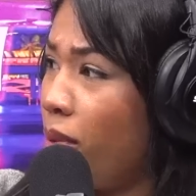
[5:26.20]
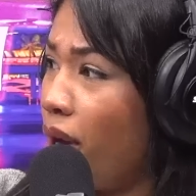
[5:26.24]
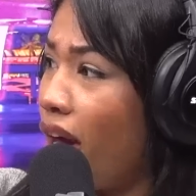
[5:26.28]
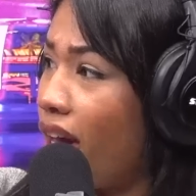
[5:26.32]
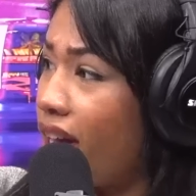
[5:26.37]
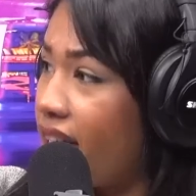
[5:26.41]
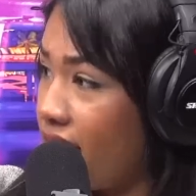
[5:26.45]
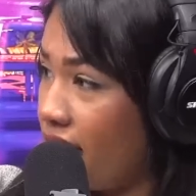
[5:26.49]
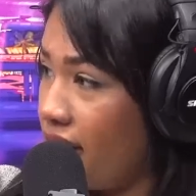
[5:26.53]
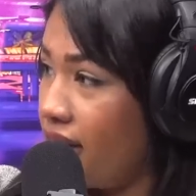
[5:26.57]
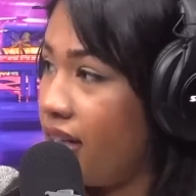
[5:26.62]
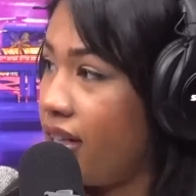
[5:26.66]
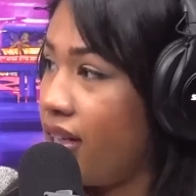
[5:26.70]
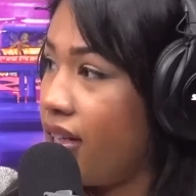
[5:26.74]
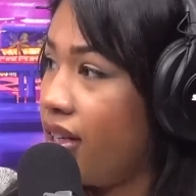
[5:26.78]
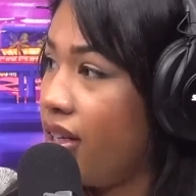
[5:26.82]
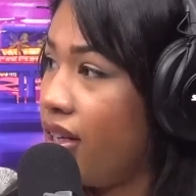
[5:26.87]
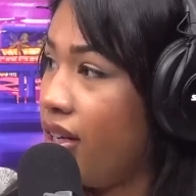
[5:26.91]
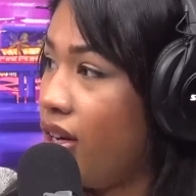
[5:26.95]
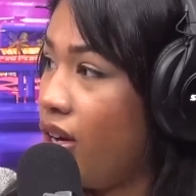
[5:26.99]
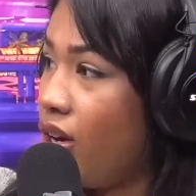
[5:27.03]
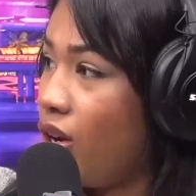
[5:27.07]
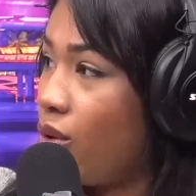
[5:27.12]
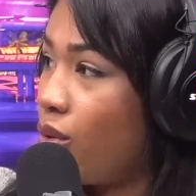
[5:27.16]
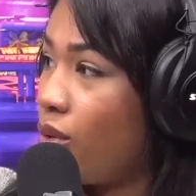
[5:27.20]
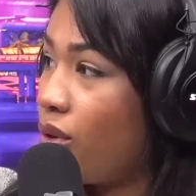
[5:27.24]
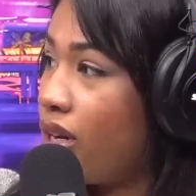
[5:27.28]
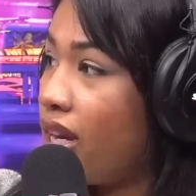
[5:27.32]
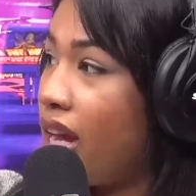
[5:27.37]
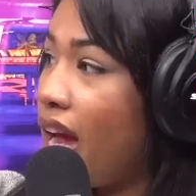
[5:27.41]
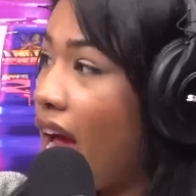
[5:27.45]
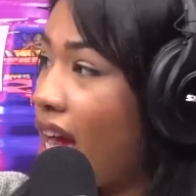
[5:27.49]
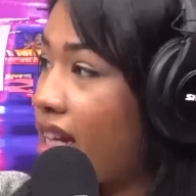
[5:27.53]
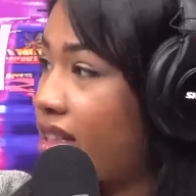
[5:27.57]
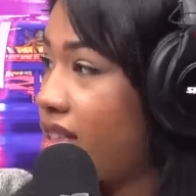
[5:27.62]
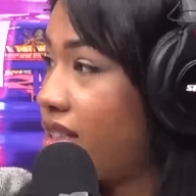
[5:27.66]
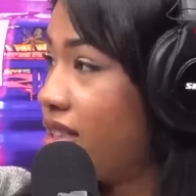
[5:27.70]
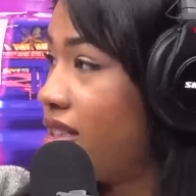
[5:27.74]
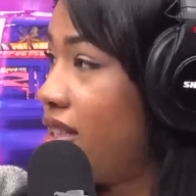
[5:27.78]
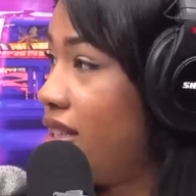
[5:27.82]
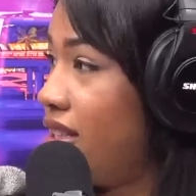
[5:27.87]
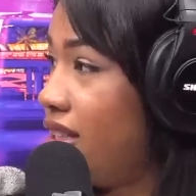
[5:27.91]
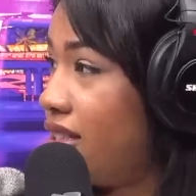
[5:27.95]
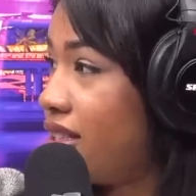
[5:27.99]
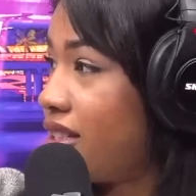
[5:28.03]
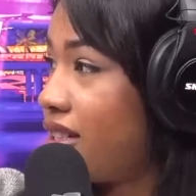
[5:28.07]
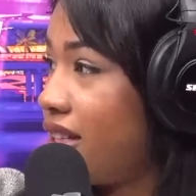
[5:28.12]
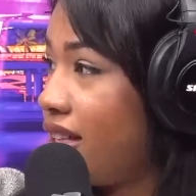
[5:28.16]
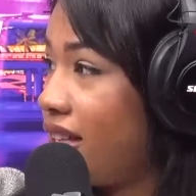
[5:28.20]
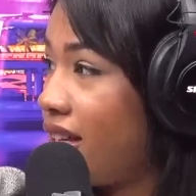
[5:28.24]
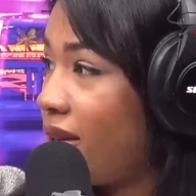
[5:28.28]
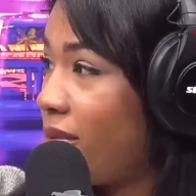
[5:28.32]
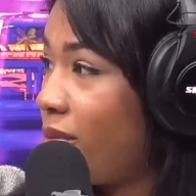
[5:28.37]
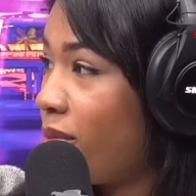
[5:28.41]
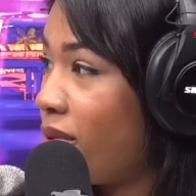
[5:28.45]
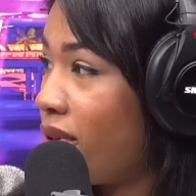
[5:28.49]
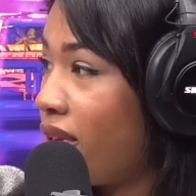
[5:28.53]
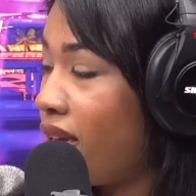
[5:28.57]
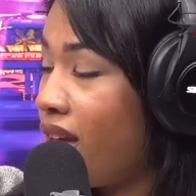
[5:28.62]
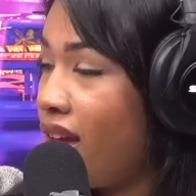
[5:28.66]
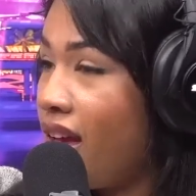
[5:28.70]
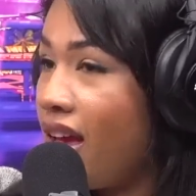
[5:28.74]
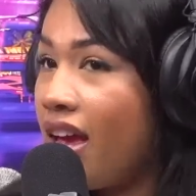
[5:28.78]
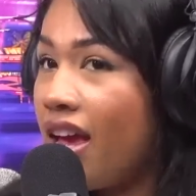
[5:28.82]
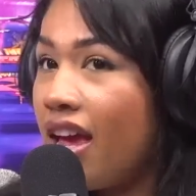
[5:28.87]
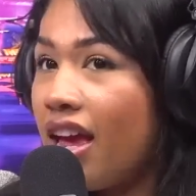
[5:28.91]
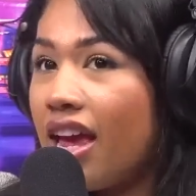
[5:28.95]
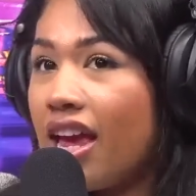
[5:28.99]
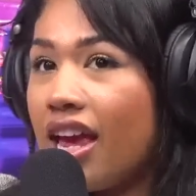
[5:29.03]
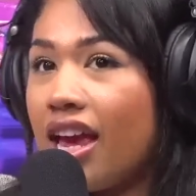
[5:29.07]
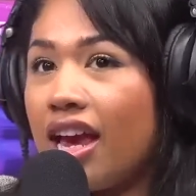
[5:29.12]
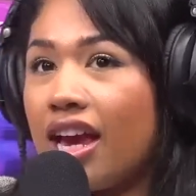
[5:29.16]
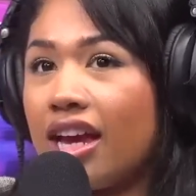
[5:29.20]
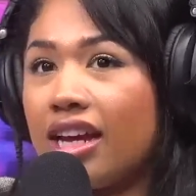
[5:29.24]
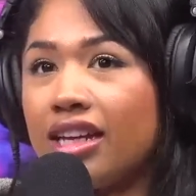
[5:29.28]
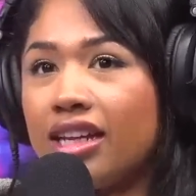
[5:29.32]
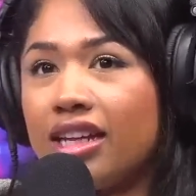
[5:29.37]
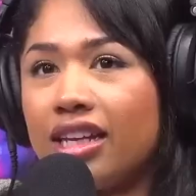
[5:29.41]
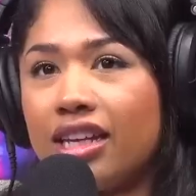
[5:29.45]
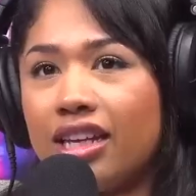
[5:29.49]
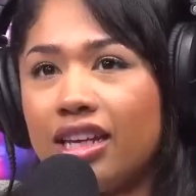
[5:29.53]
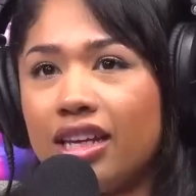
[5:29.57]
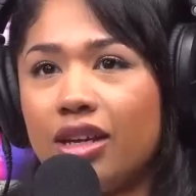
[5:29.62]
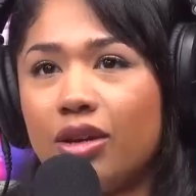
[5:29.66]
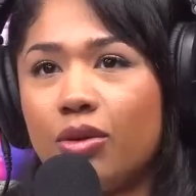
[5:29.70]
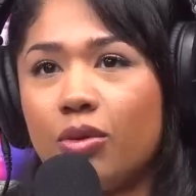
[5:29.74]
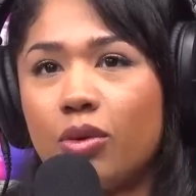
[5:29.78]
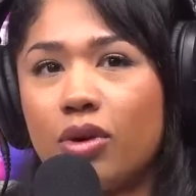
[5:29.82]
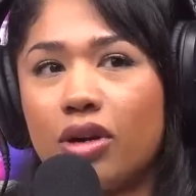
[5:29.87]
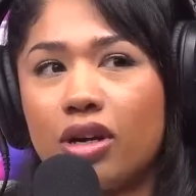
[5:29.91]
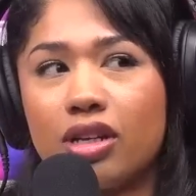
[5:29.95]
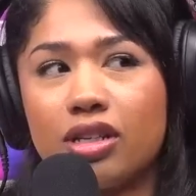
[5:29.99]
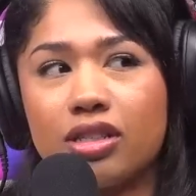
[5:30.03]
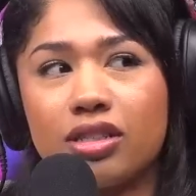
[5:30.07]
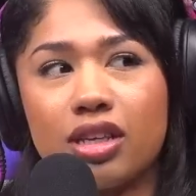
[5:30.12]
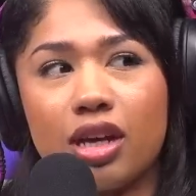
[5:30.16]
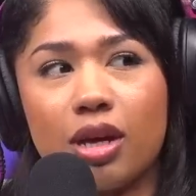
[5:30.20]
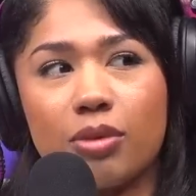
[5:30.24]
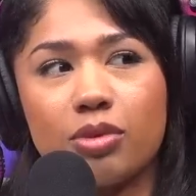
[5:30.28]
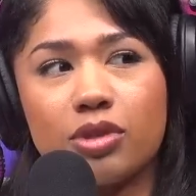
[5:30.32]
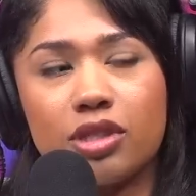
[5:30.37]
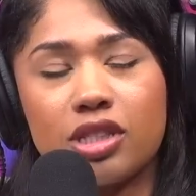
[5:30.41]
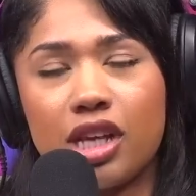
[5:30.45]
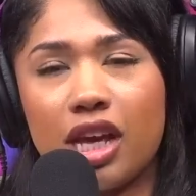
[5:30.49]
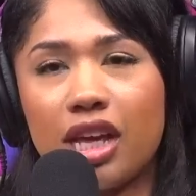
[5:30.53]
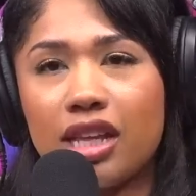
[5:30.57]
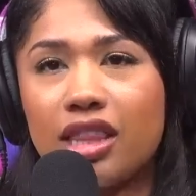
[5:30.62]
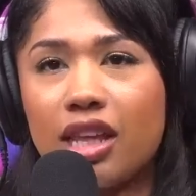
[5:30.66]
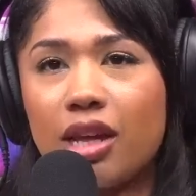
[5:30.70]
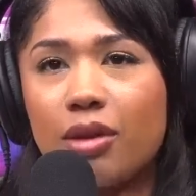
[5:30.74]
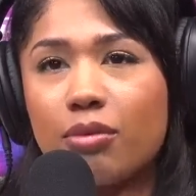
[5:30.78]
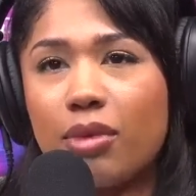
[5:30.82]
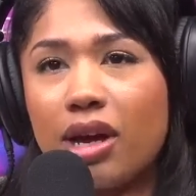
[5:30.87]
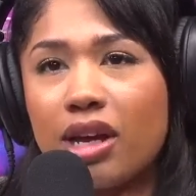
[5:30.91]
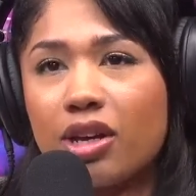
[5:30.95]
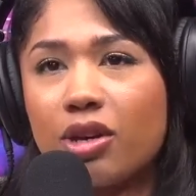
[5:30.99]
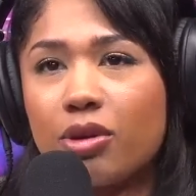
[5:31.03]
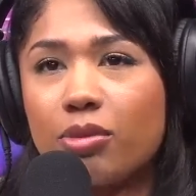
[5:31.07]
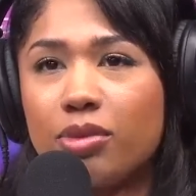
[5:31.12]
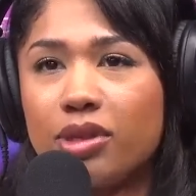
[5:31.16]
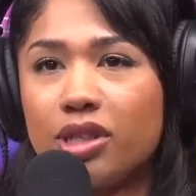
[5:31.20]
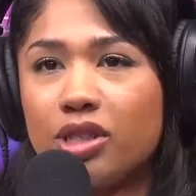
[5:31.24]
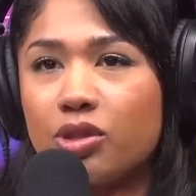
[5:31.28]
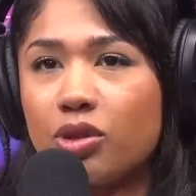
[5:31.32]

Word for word: Budden yeah. reacted to this clip and he was upset that Michael B.